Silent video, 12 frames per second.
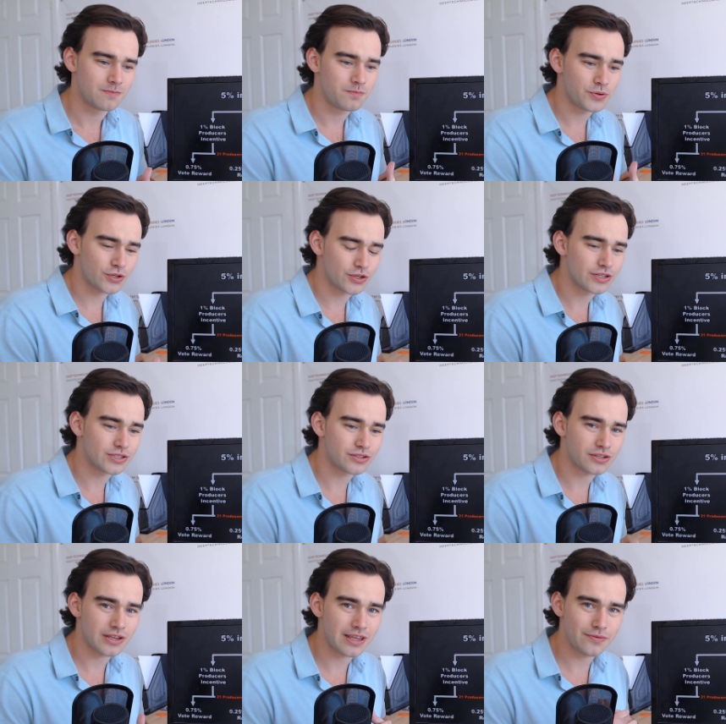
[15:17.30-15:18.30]

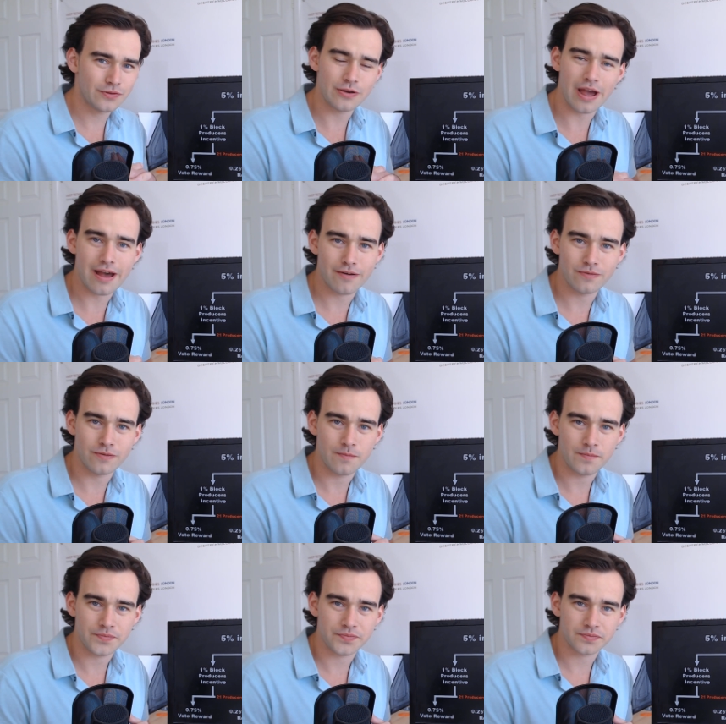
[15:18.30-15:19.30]
because if you have
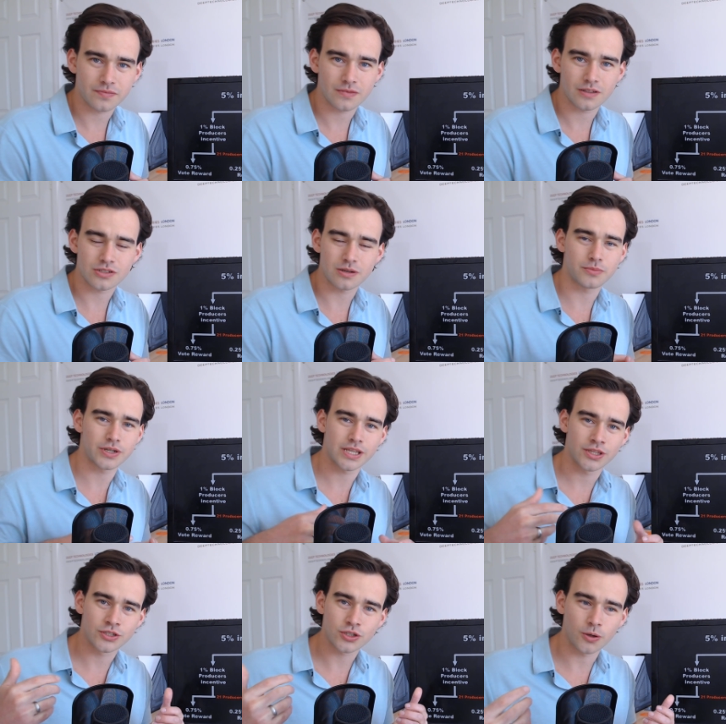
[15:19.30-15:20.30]
somebody
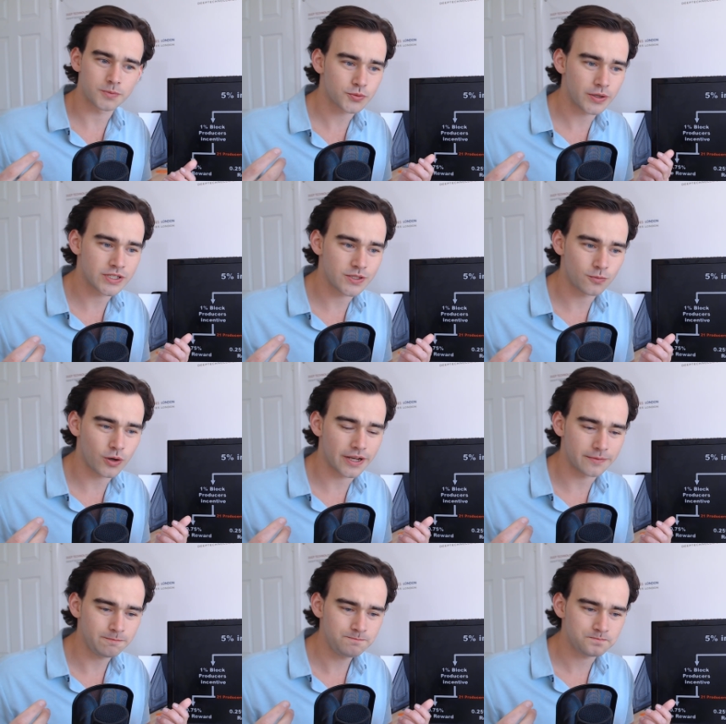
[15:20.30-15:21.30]
in the top
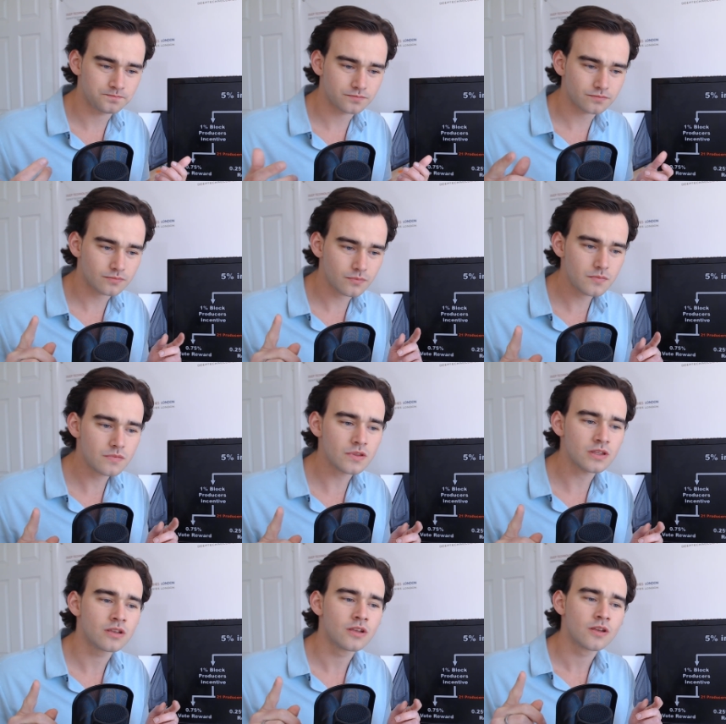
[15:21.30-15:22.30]
21
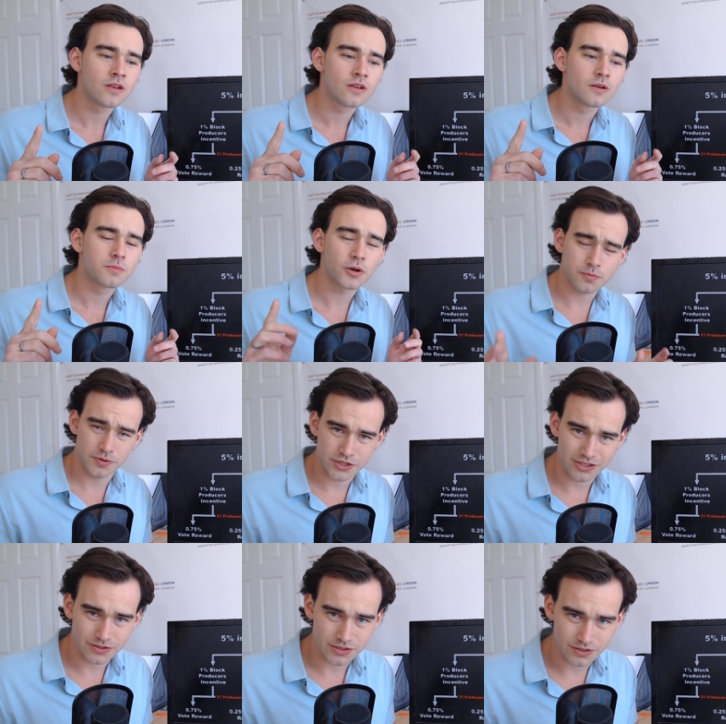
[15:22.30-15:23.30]
block
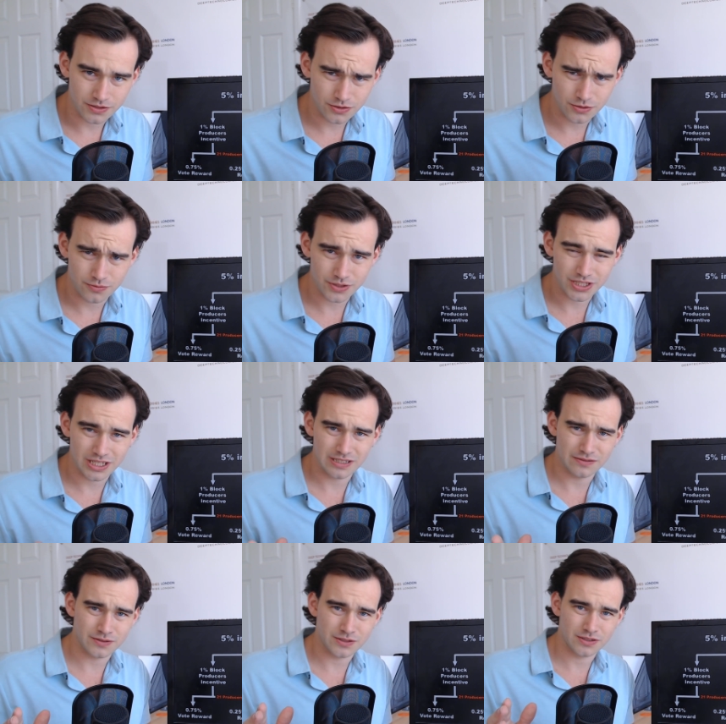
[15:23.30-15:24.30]
producers who
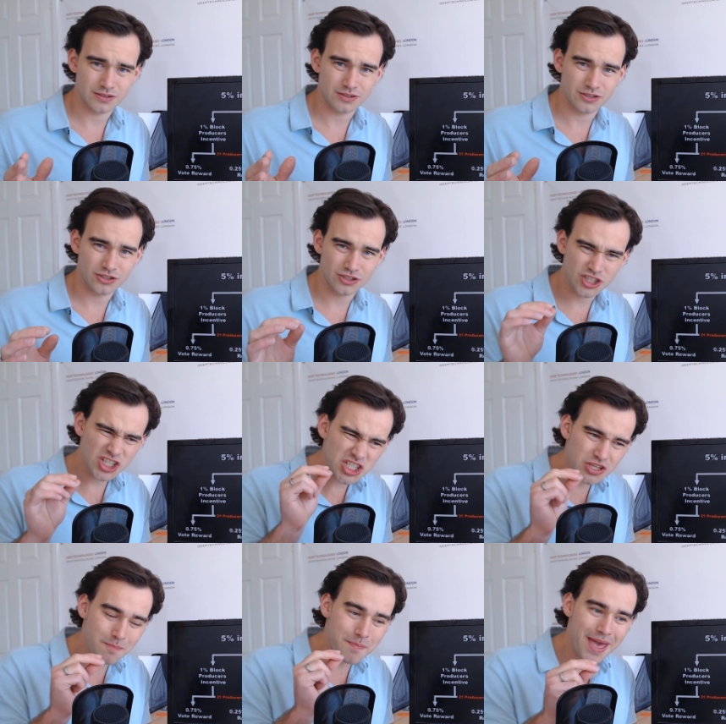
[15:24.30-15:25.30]
received
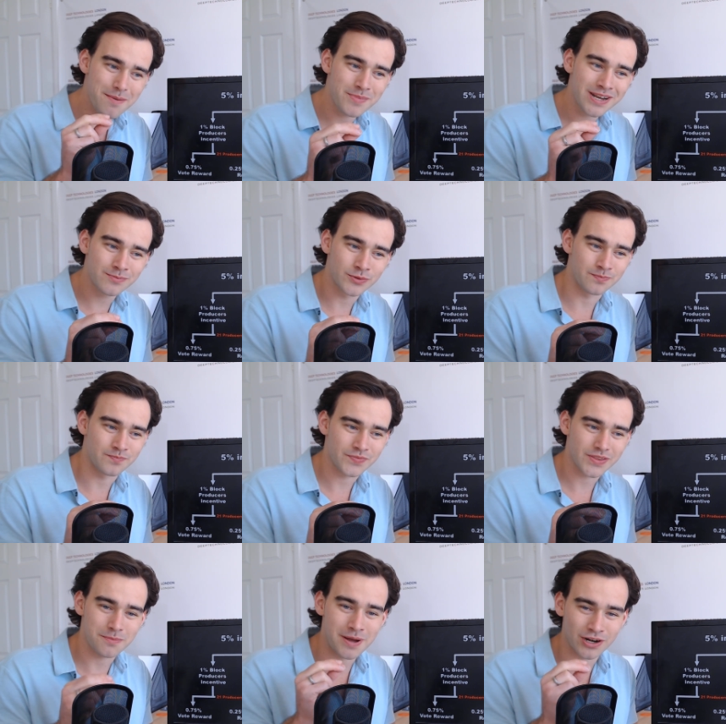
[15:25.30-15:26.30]
just the bare minimum
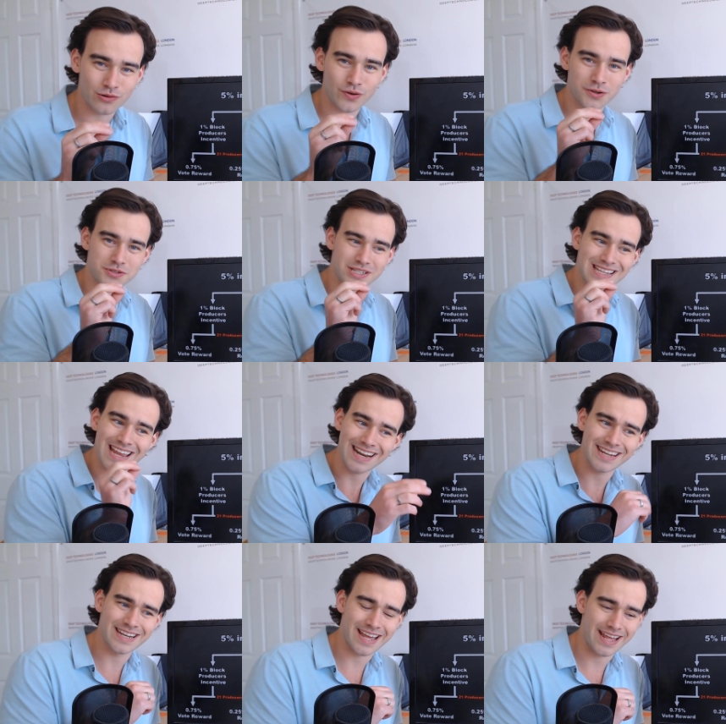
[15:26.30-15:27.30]
amount of votes to get
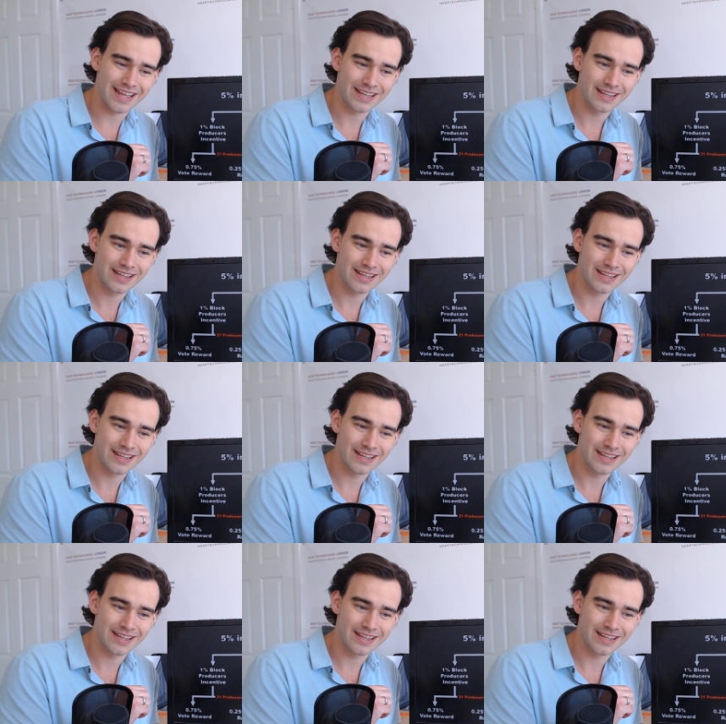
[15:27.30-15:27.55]
in there,